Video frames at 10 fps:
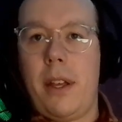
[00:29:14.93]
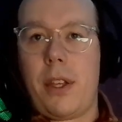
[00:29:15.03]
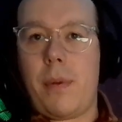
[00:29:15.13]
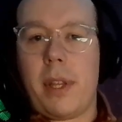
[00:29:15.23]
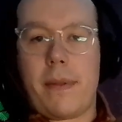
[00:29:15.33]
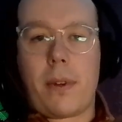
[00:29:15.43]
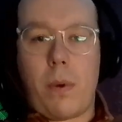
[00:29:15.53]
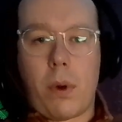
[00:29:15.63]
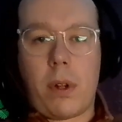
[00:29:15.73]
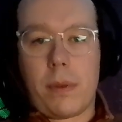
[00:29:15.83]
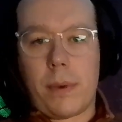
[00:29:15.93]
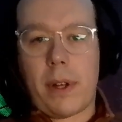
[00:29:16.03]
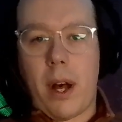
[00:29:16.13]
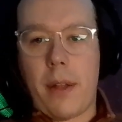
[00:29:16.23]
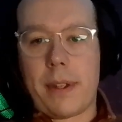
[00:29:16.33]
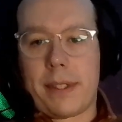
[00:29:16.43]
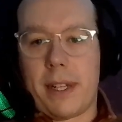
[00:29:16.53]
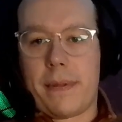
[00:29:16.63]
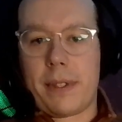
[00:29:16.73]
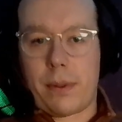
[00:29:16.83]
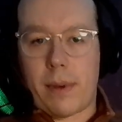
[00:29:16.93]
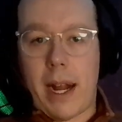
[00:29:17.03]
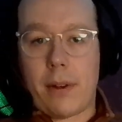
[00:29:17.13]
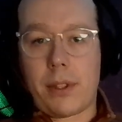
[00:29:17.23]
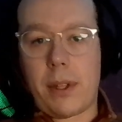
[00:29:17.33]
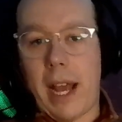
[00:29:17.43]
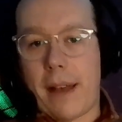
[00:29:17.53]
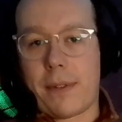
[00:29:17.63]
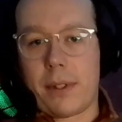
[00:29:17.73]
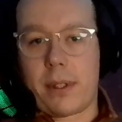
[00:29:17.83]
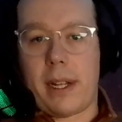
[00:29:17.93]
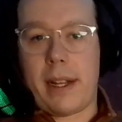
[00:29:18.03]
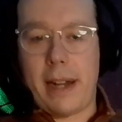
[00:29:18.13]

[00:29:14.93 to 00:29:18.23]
you live in a world where all this stuff is around. So you have to learn how to